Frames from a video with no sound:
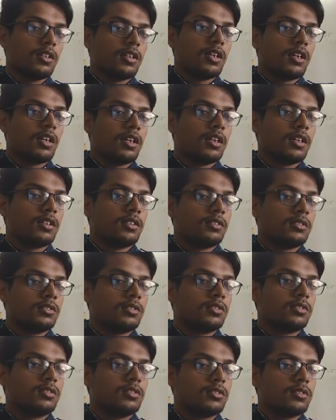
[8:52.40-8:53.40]

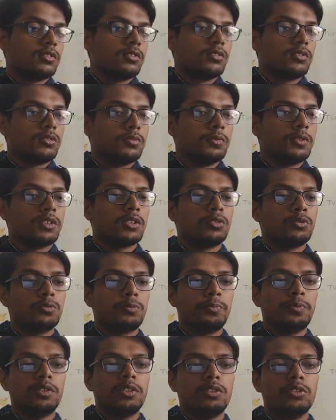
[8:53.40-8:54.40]
and we can do
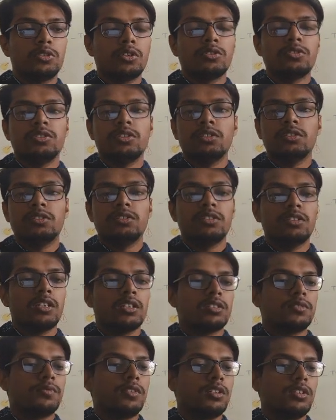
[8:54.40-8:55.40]
pd.read
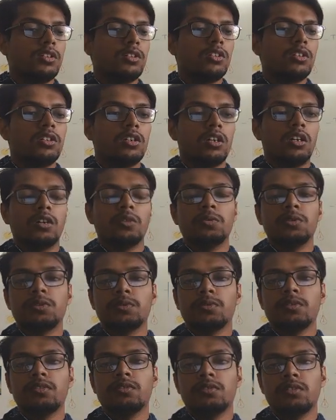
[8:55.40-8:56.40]
CSV which
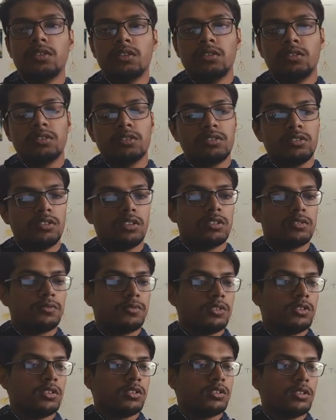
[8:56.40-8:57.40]
will read the
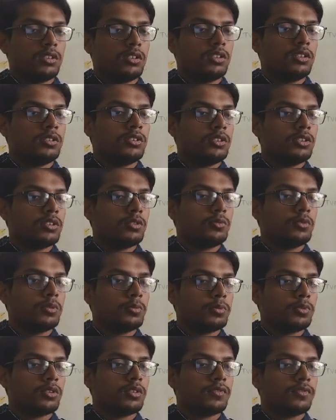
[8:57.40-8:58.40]
CSV, and in here we'll
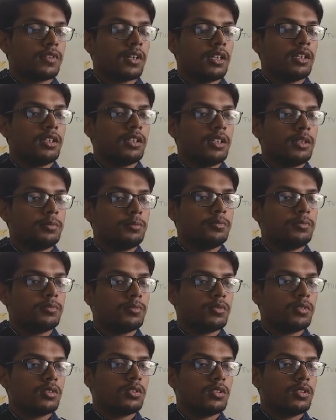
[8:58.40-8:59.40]
put the file name.
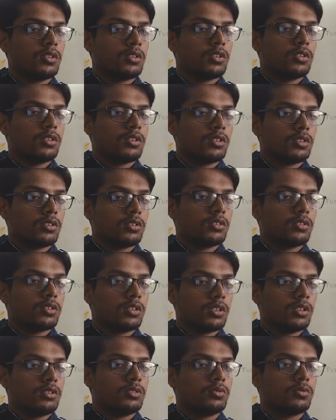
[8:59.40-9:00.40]

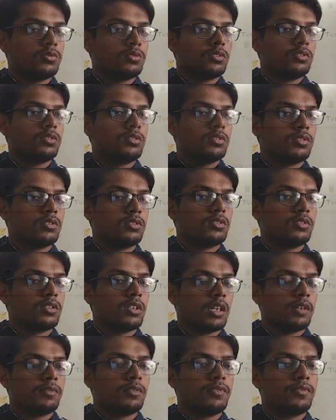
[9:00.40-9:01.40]
I don't
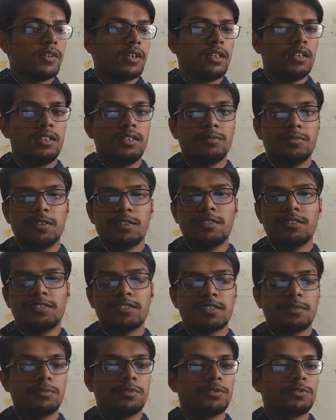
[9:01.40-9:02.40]
have a file name that is
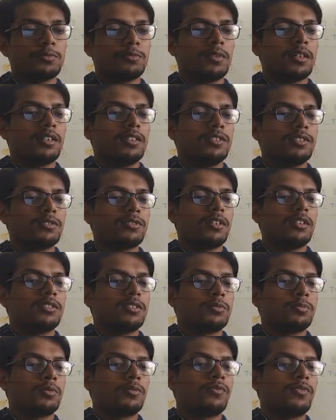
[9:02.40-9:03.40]
coming to mind, so I'll
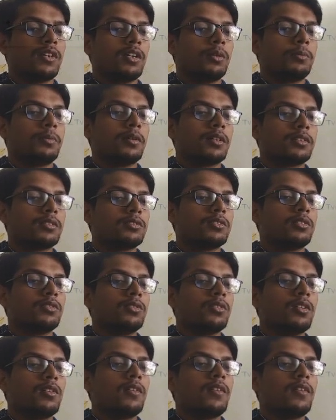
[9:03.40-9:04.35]
just put file path. So,